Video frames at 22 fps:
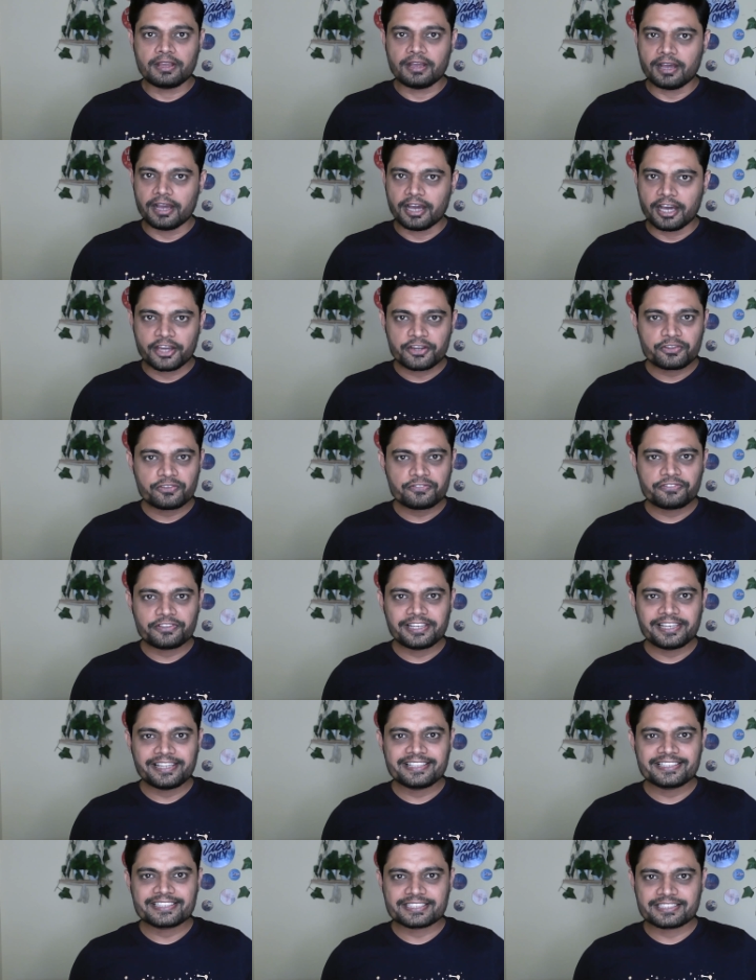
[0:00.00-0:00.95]
Are you
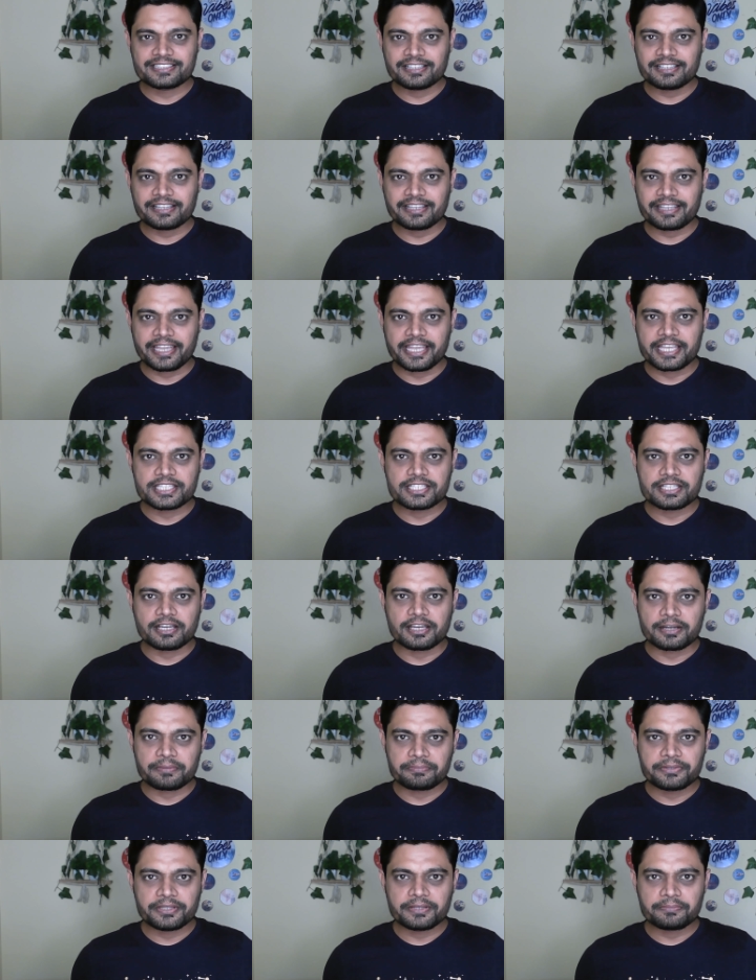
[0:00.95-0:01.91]
feeling stuck as an
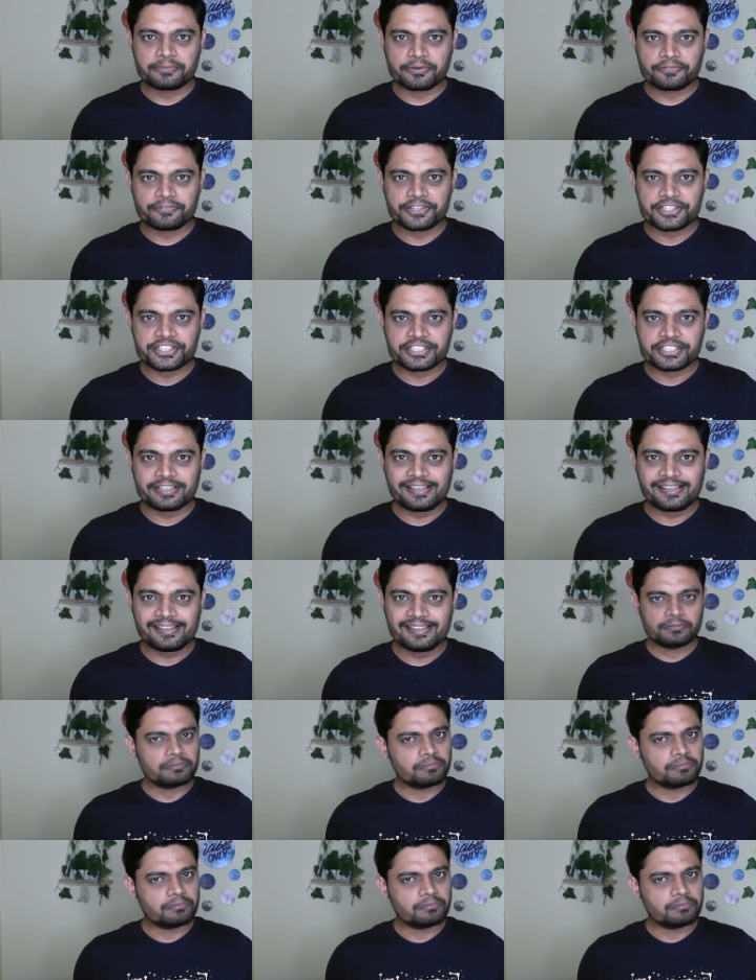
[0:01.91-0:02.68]
R P A professional?